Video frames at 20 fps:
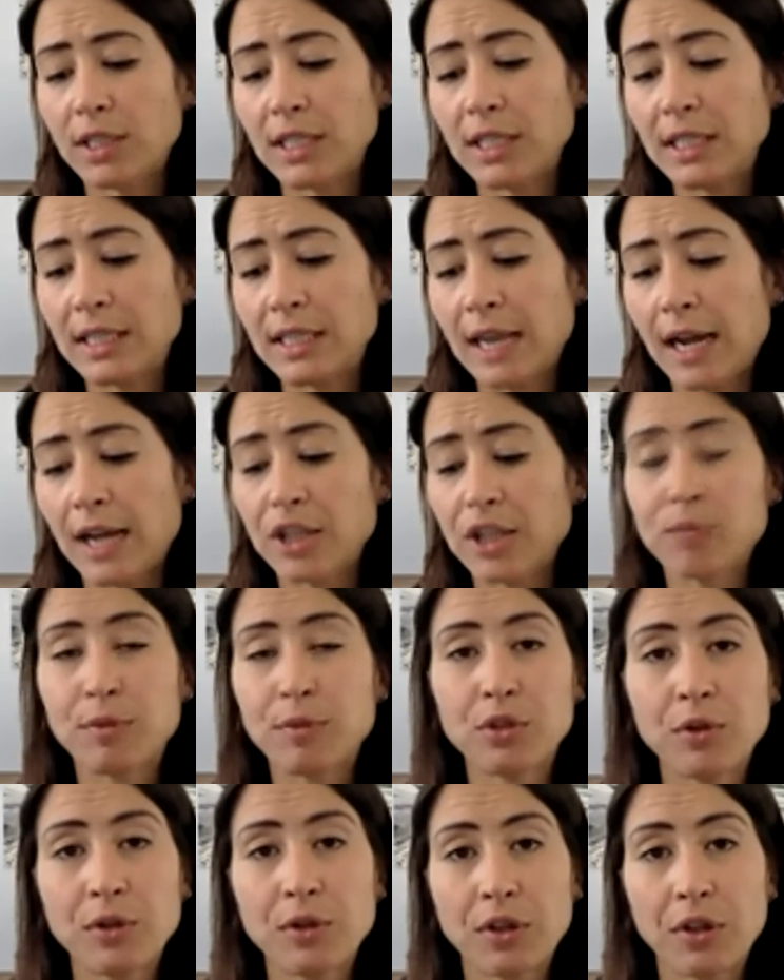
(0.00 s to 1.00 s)
detached
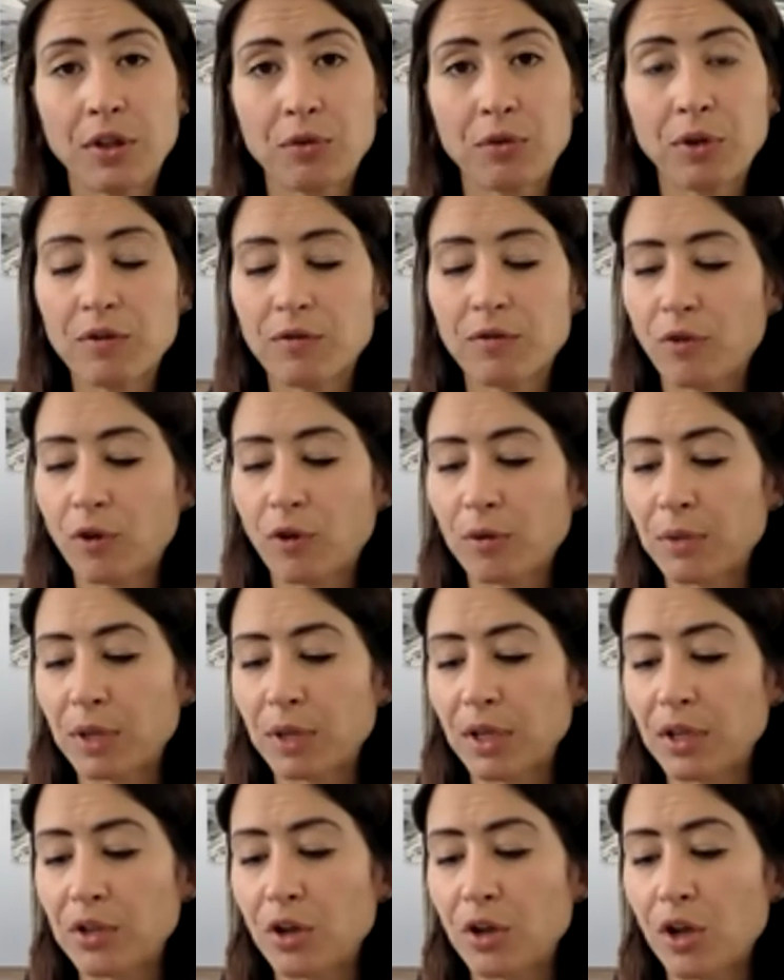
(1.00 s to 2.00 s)
between the $3 and $4
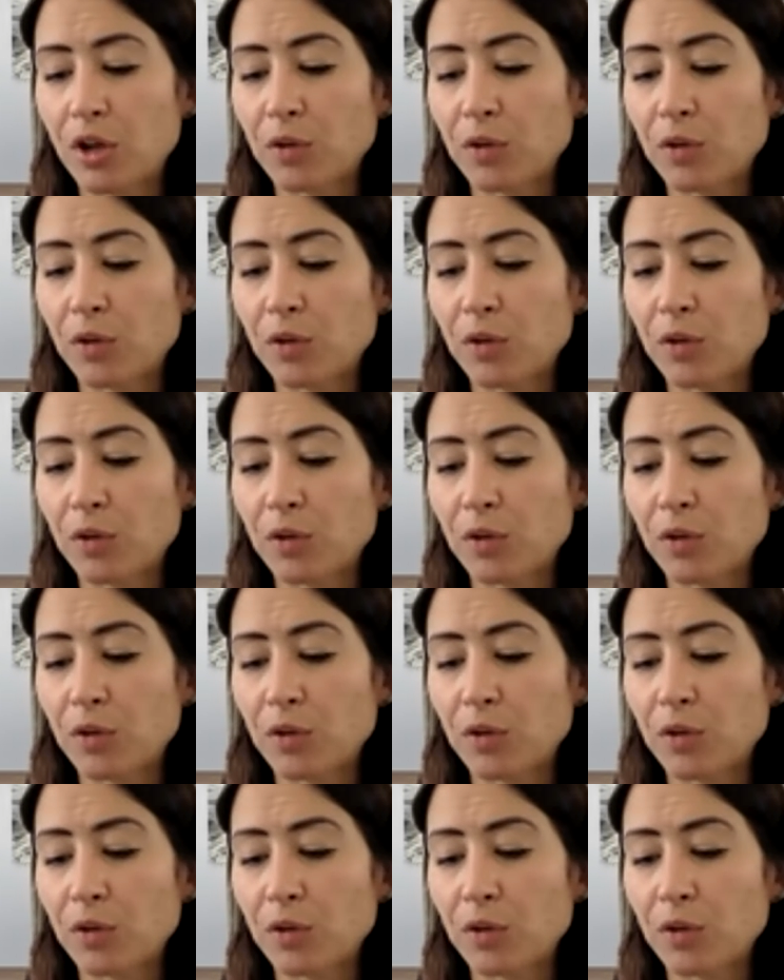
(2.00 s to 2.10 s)
million